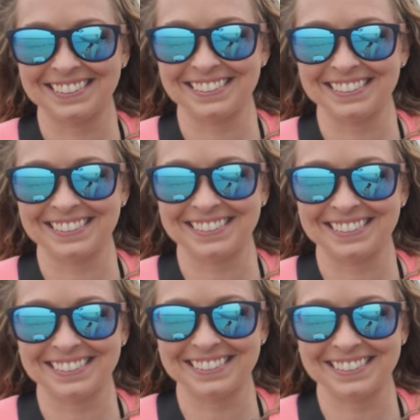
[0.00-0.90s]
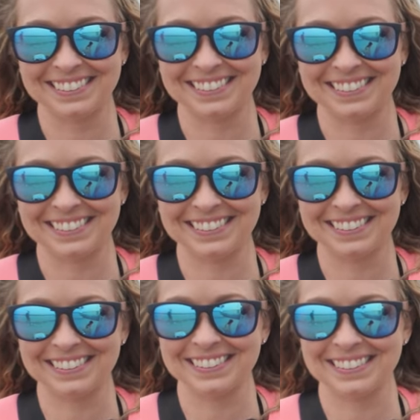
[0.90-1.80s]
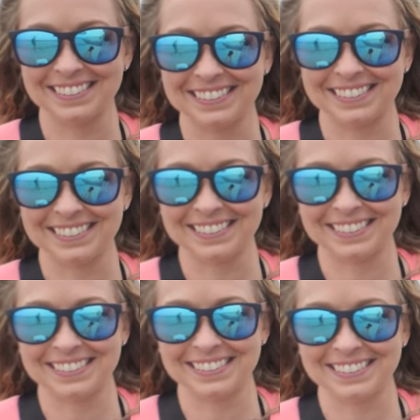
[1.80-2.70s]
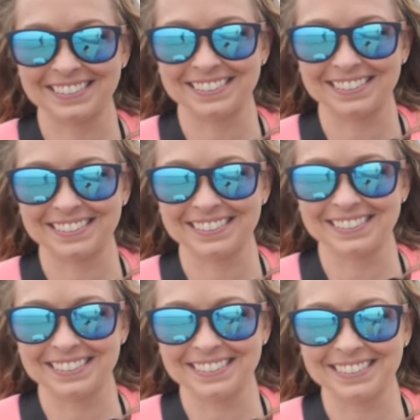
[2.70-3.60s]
No words are spoken by the person on screen.